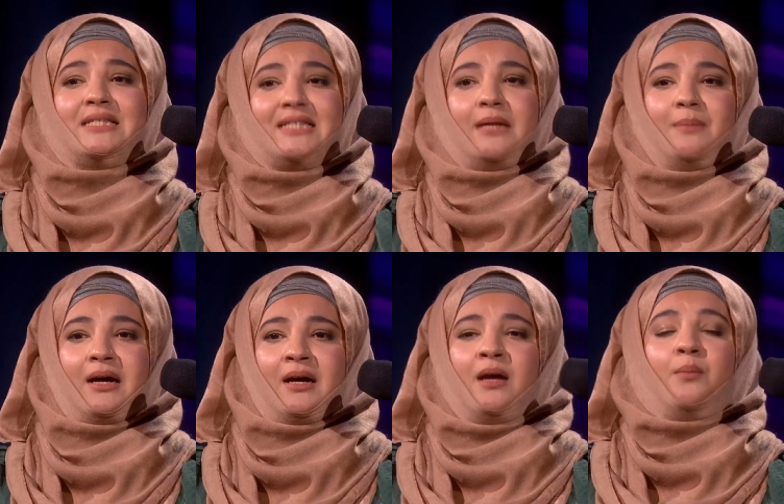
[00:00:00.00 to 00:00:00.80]

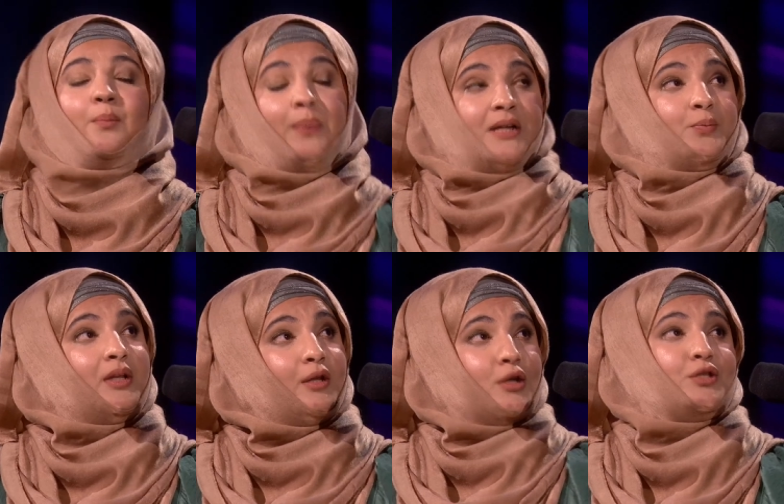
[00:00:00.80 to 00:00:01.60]
stigma, but
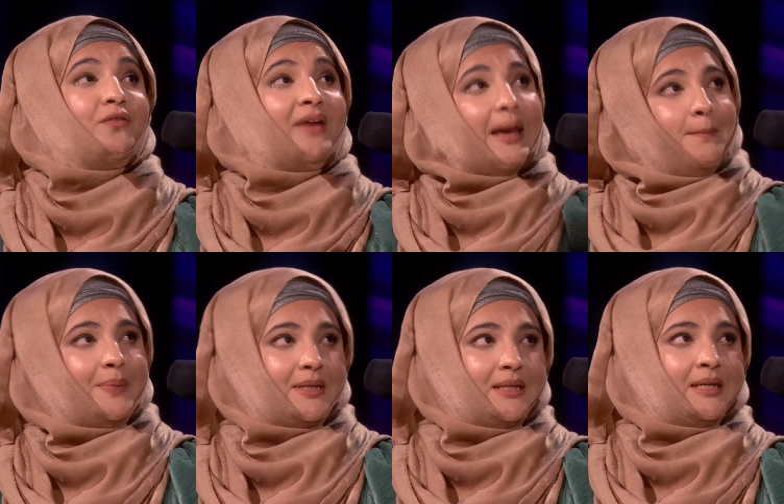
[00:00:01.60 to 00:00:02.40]
with lots of
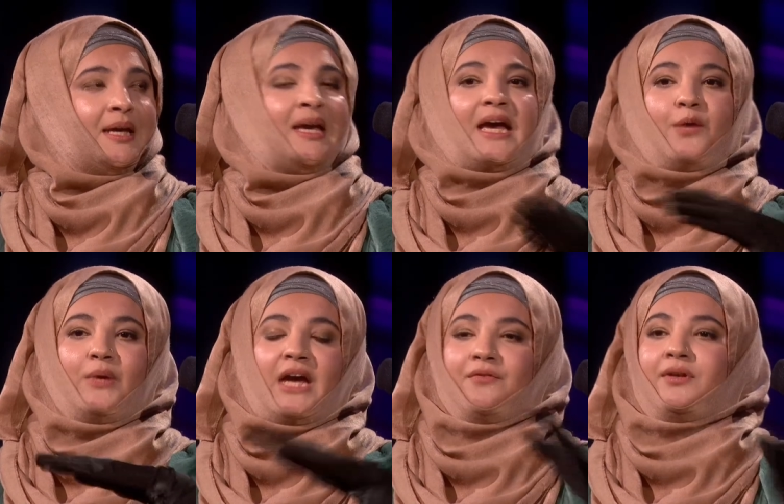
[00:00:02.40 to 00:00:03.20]
empathy. And
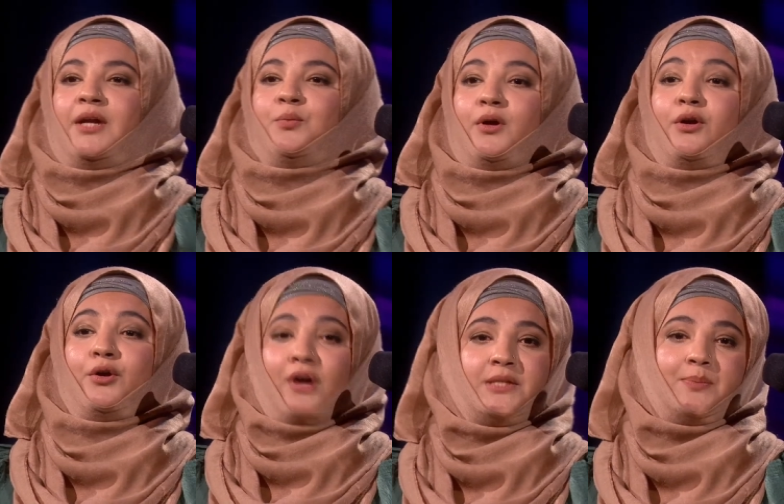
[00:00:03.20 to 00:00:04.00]
we have a network
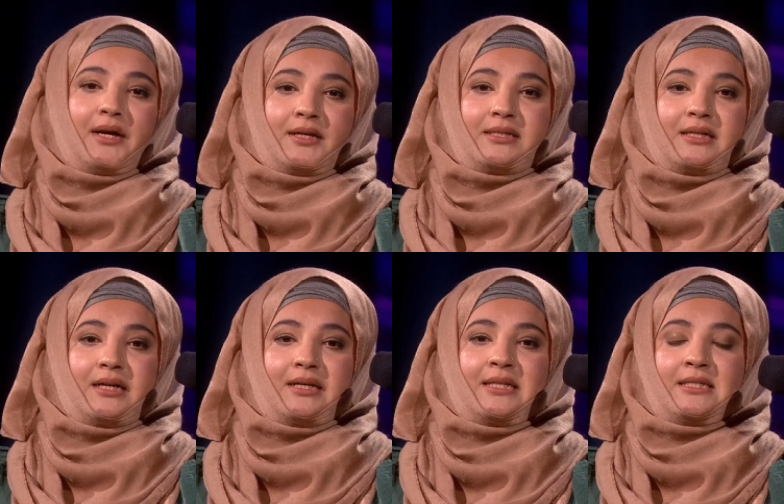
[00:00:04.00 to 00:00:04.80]
across
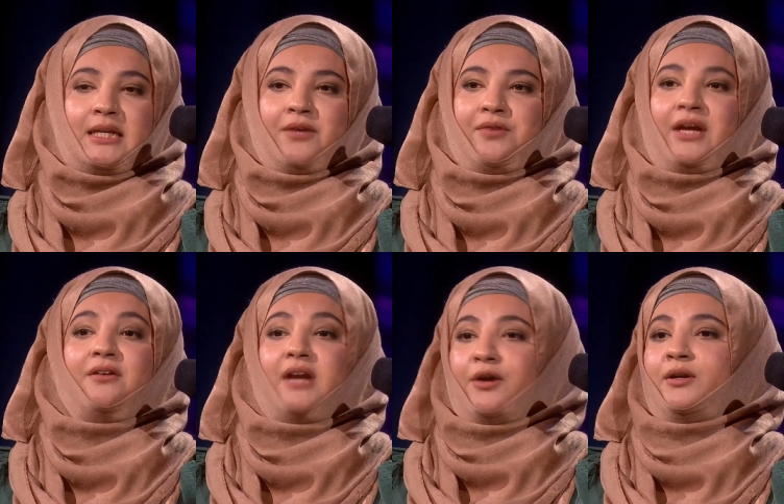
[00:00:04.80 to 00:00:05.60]
Pakistan that's delivering
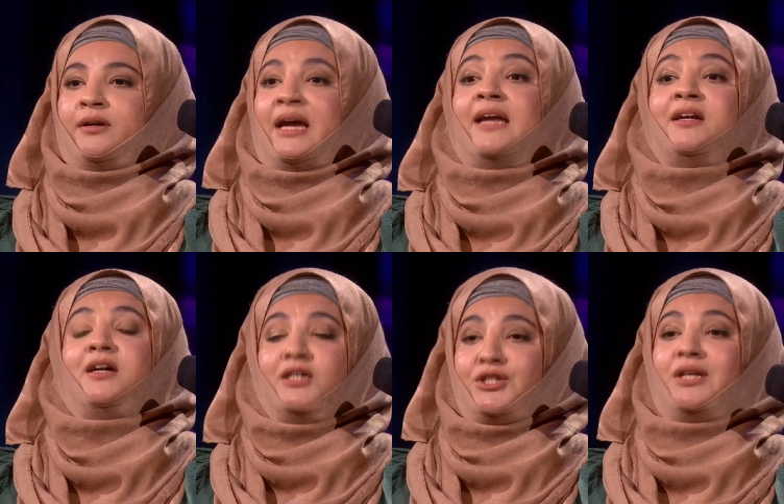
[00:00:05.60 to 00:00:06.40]
regular and
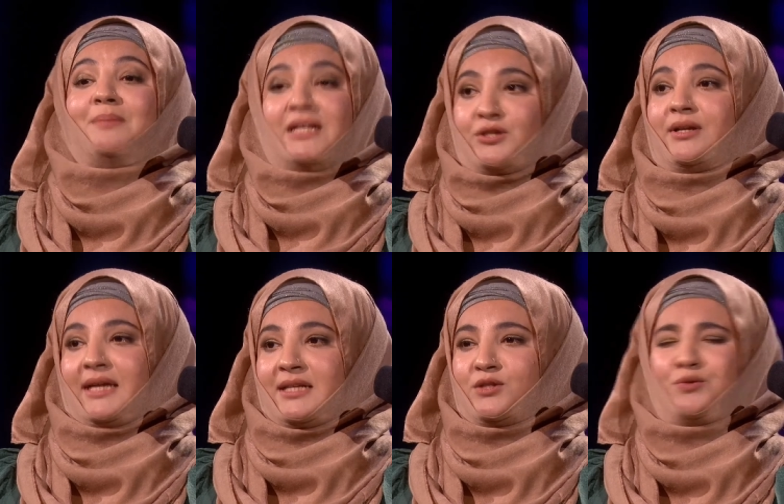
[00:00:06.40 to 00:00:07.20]
urgent menstrual
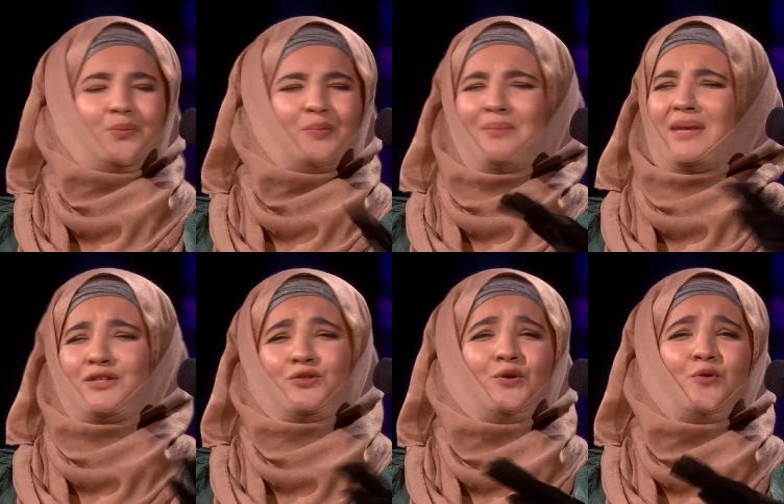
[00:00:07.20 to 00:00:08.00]
kits, so we make
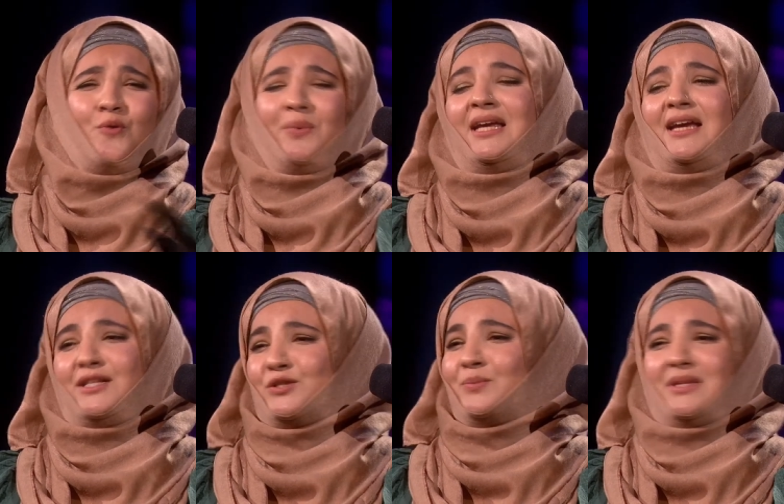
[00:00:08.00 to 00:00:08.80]
sure nobody
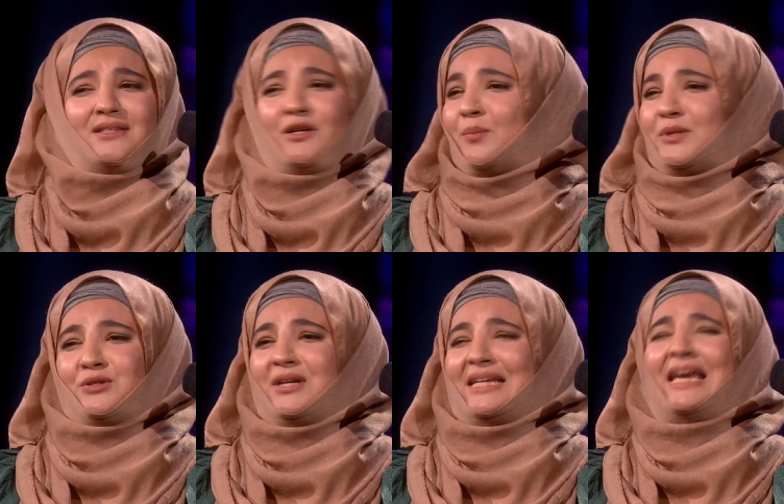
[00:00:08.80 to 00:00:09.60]
gets to miss their
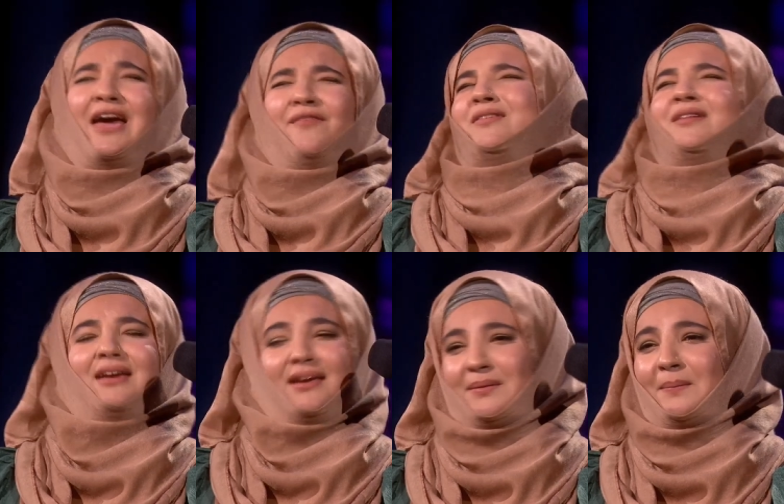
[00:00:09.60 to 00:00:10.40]
opportunity ever
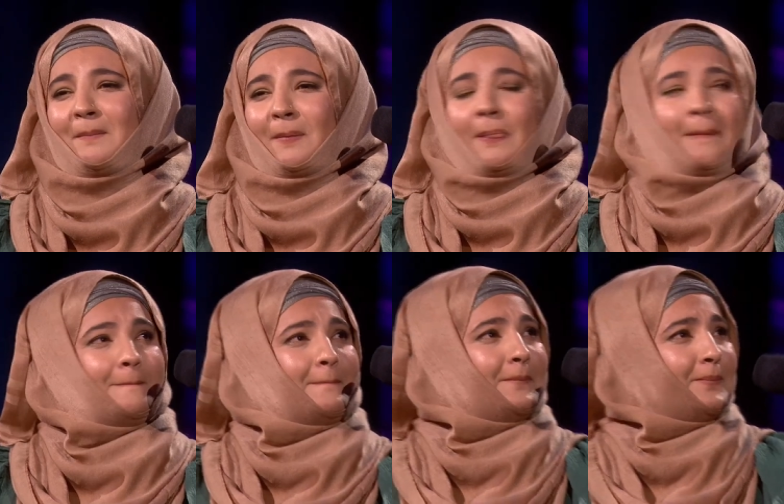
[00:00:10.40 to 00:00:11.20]
again. And what's
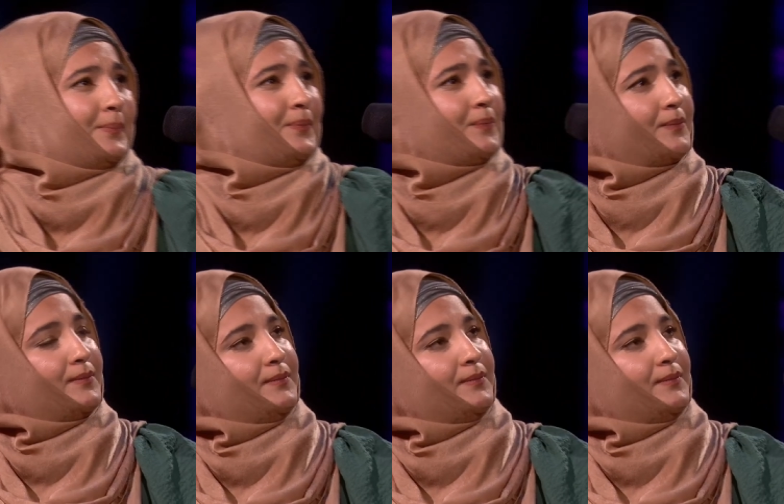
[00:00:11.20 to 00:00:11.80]
been the impact of your